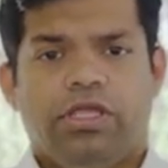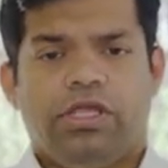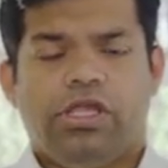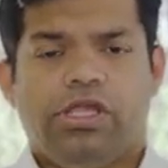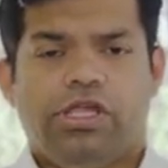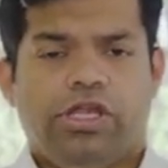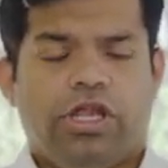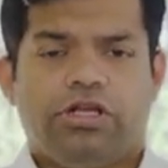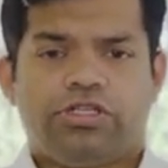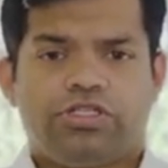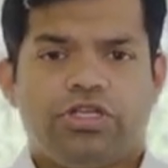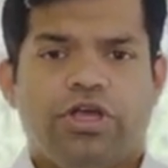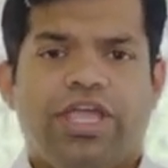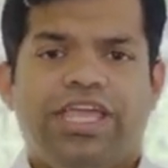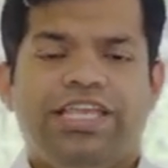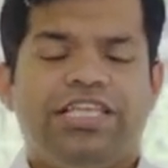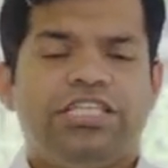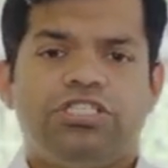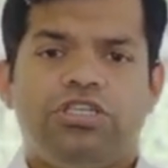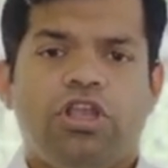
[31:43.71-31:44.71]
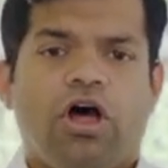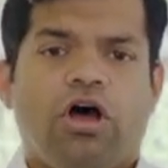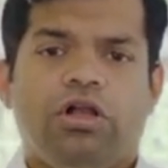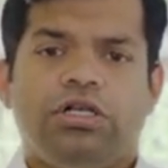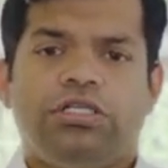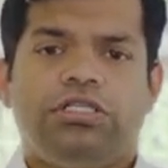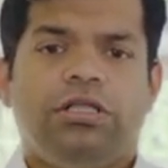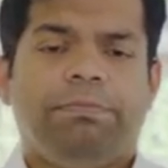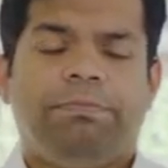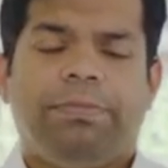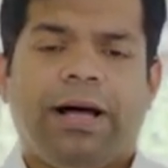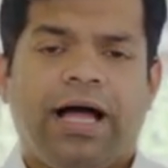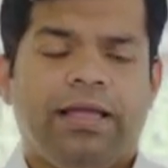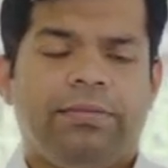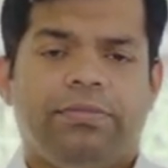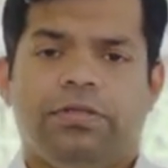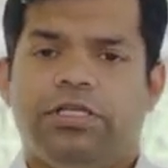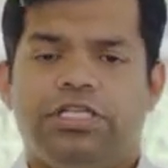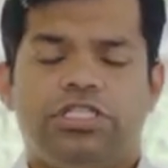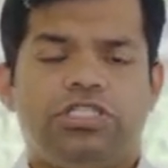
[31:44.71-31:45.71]
You know, so it is not the
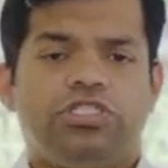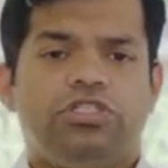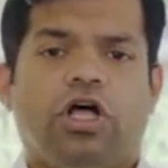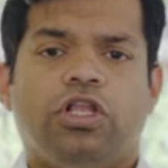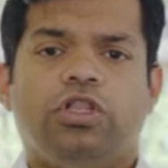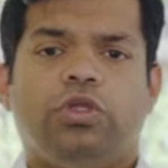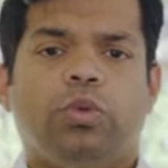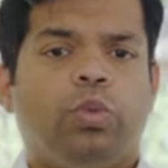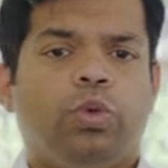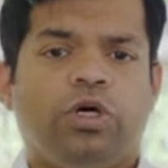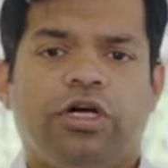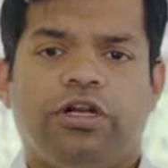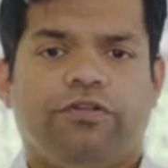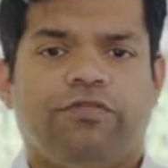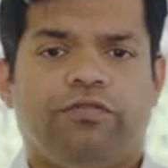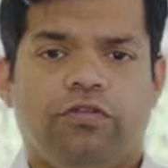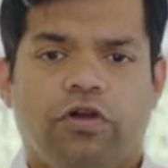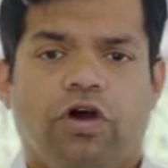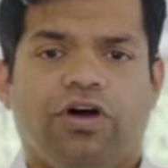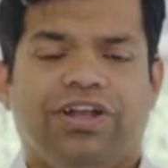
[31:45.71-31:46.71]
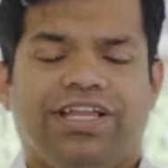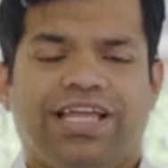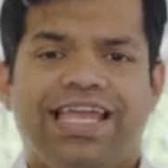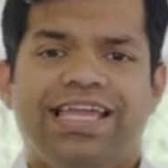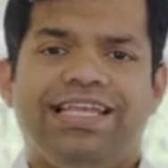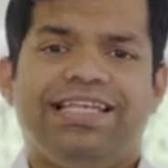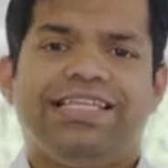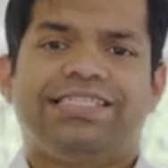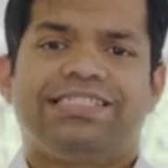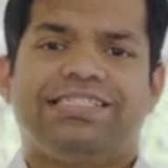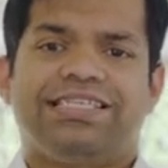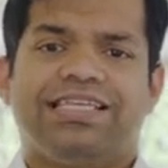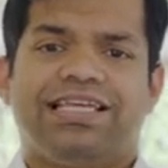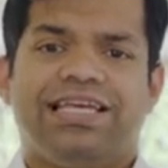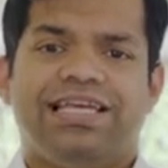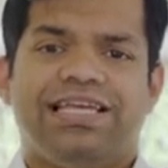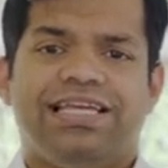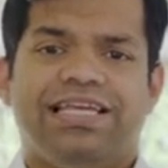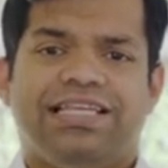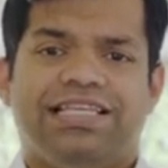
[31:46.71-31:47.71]
Bible, it is not the Word of God. It is
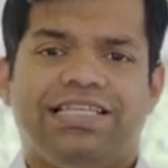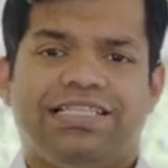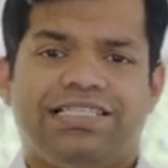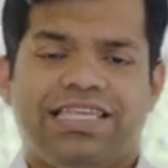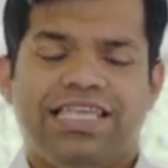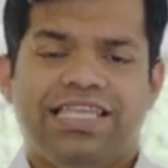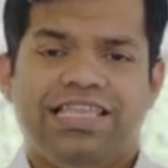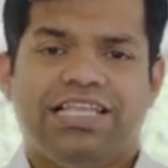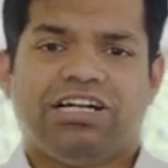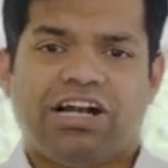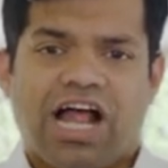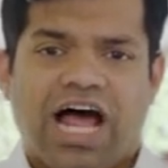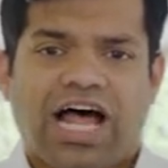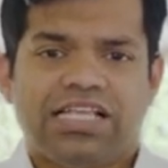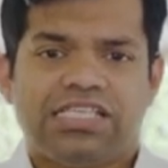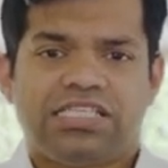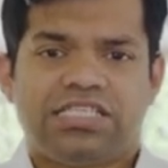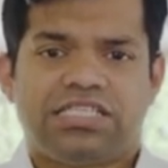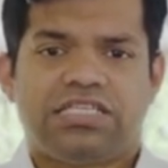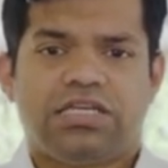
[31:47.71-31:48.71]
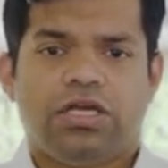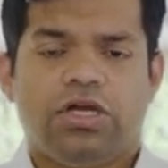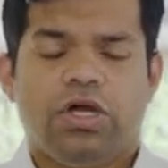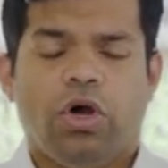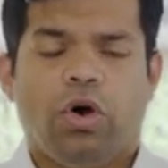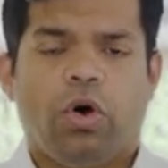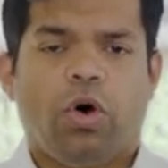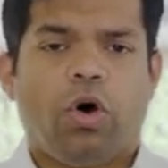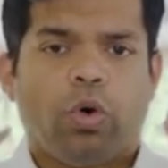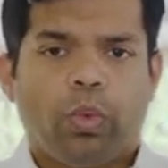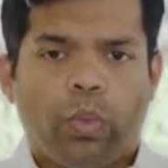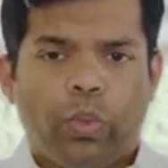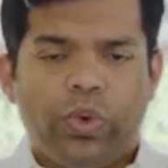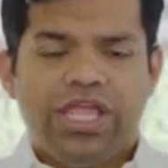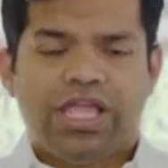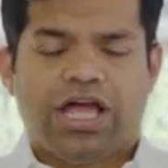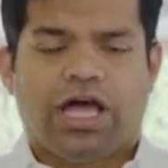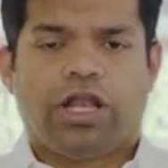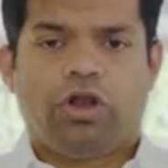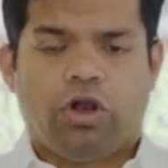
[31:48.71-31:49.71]
it is either us or
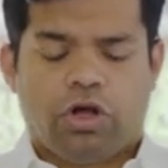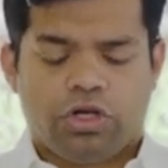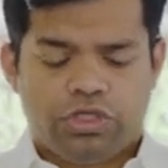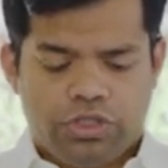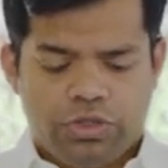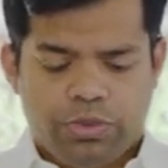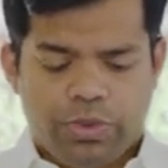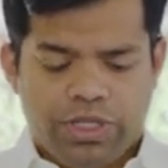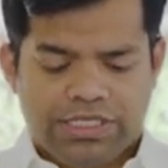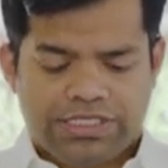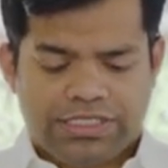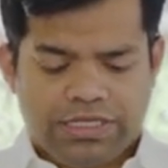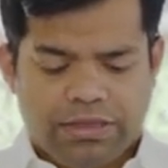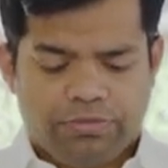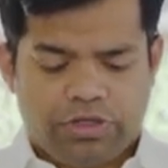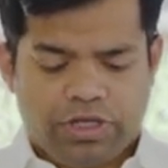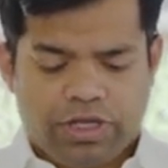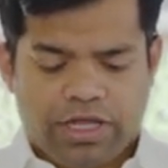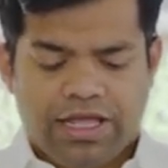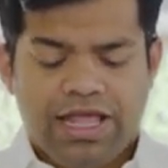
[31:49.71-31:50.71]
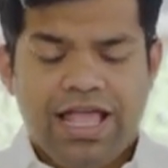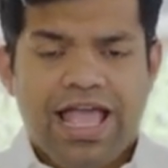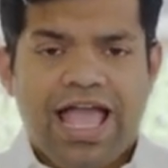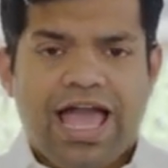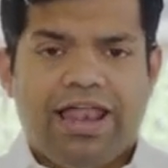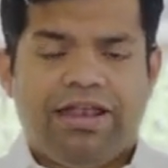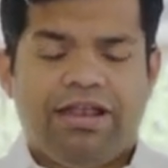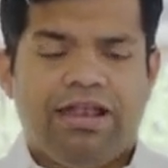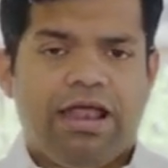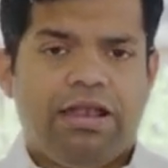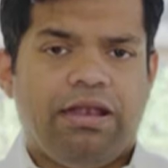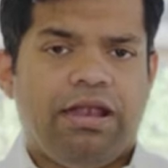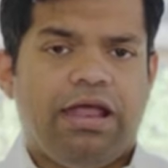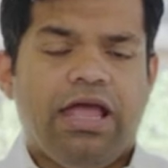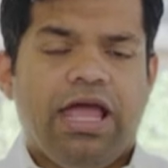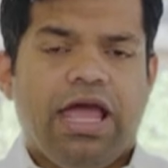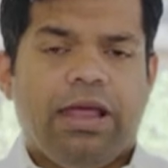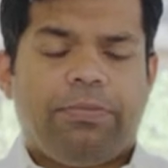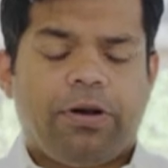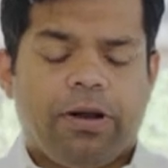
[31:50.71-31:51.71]
we are not doing something. And and
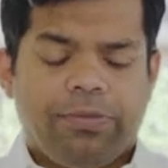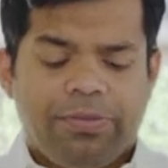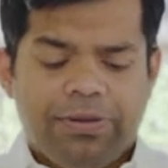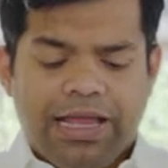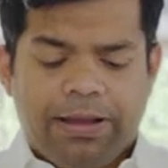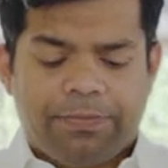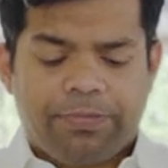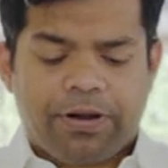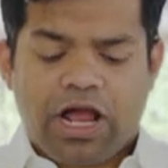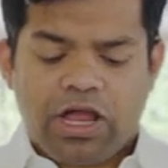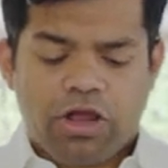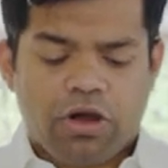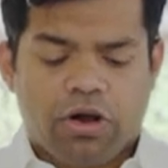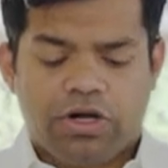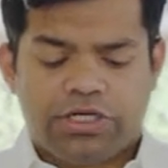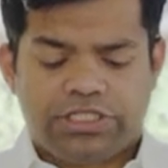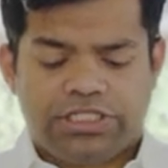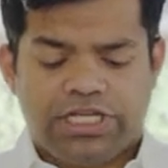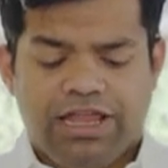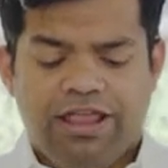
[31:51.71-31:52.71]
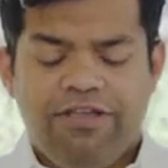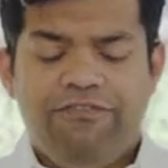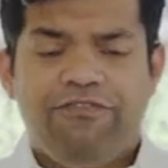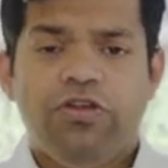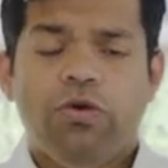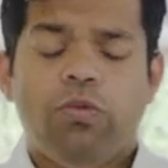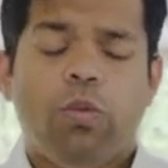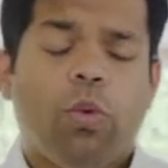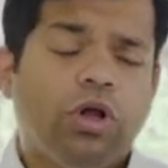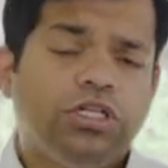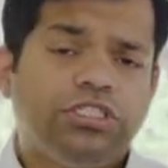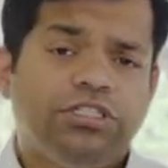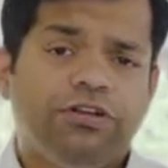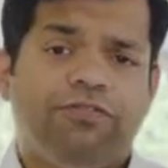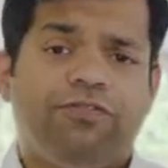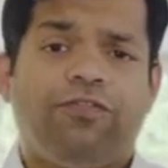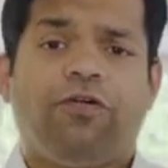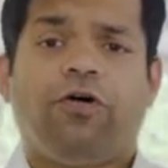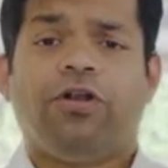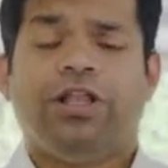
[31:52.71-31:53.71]
and probably a priority. If you want to
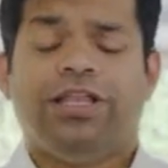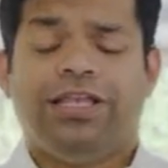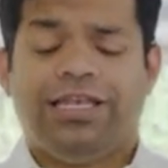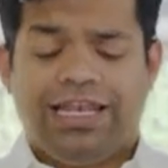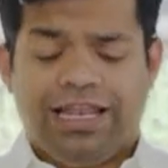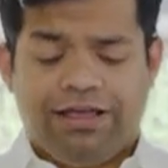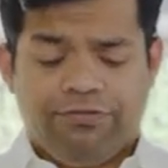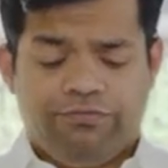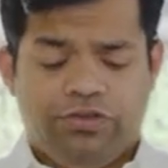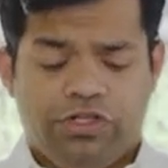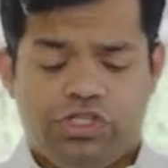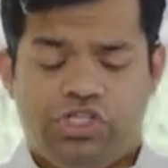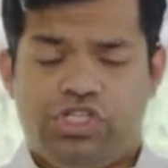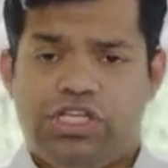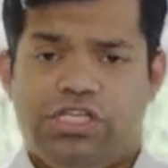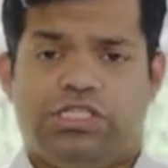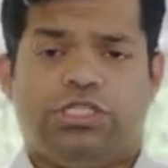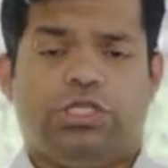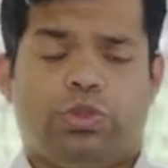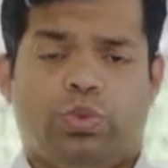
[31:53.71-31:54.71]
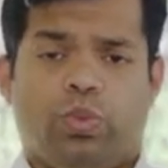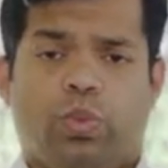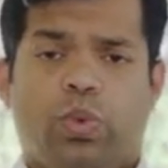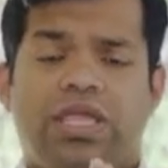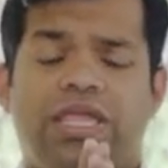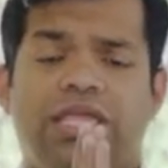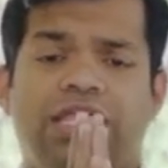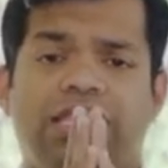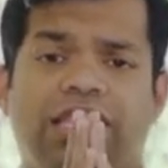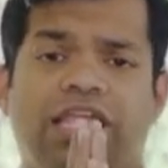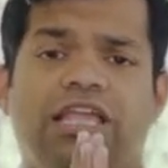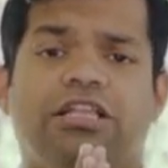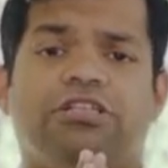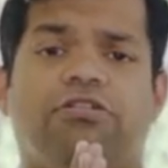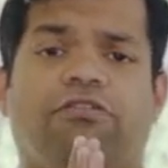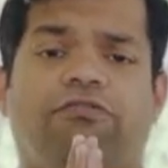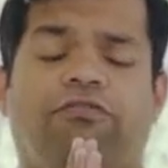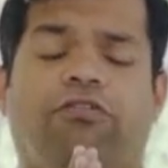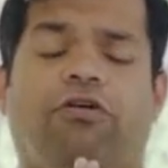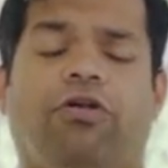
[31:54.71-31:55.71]
fall in love with Jesus, we need
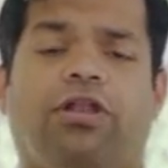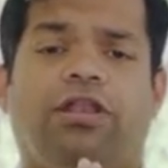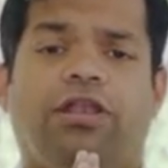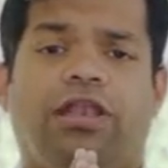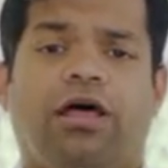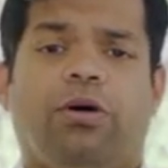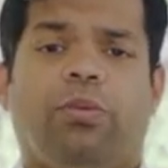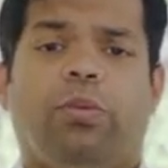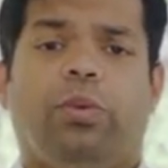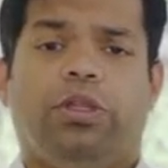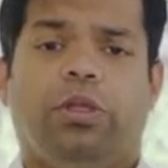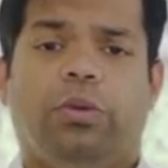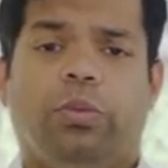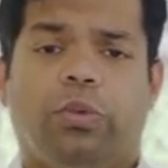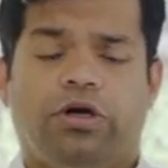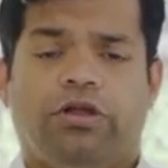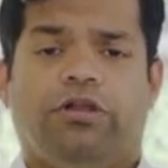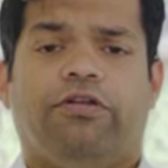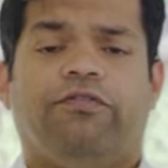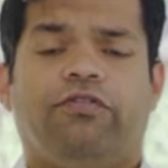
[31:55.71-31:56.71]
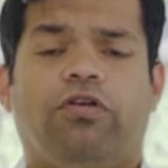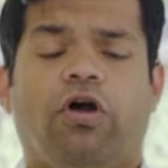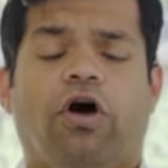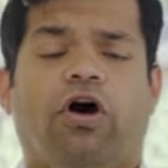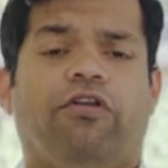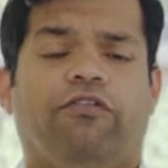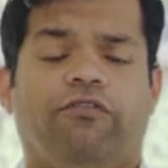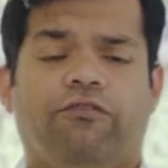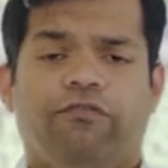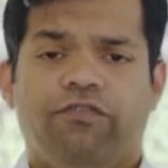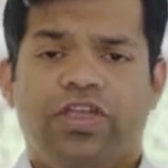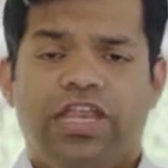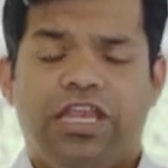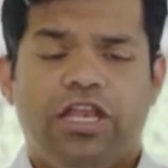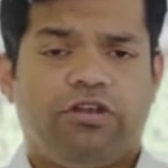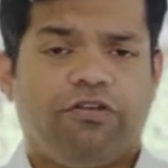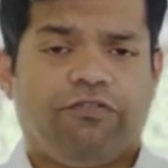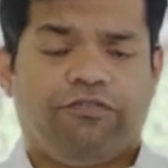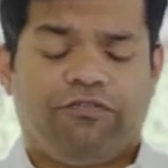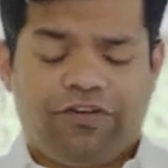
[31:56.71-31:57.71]
to fall in love with the Word of God. We
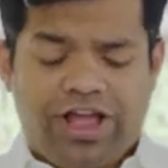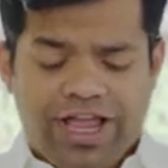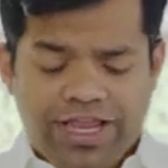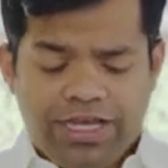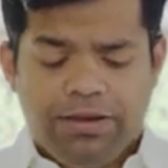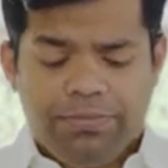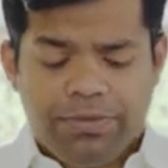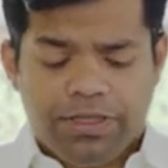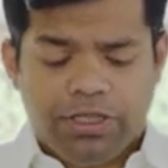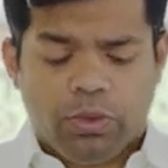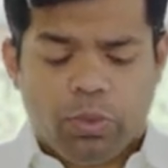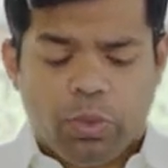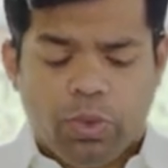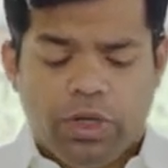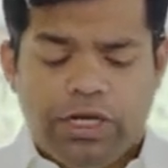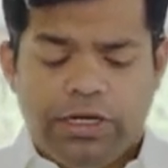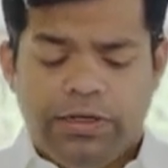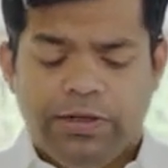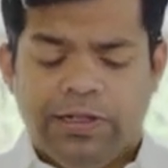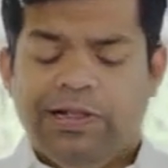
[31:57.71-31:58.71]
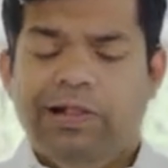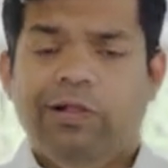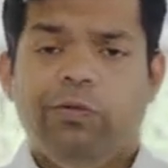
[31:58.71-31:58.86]
need to find Him in the Word.